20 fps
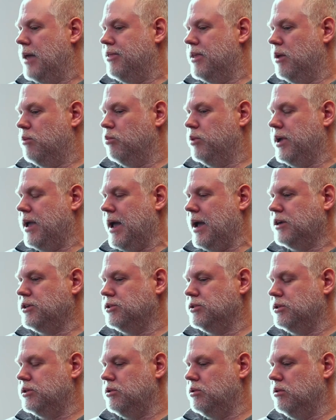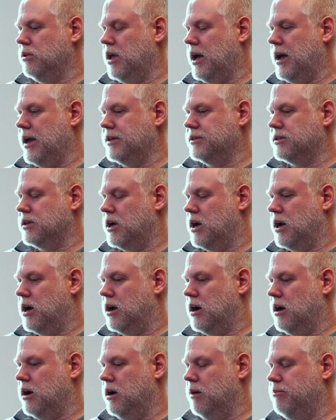then we actually utilize
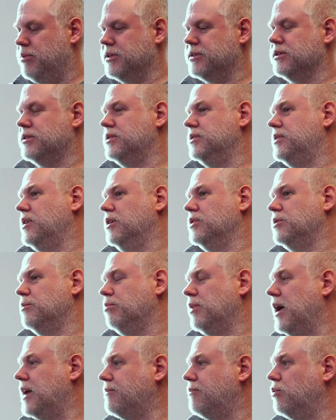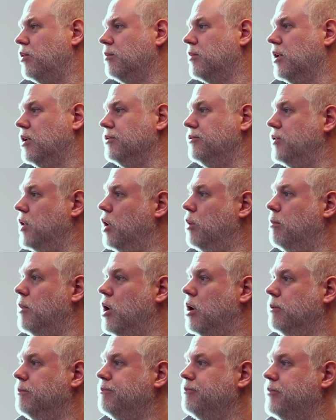a business intelligence platform called
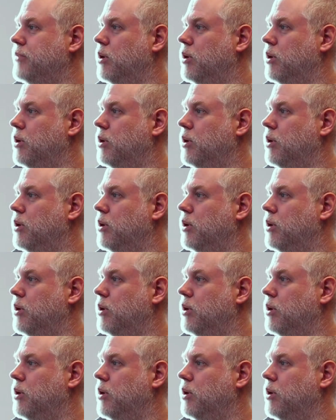Domo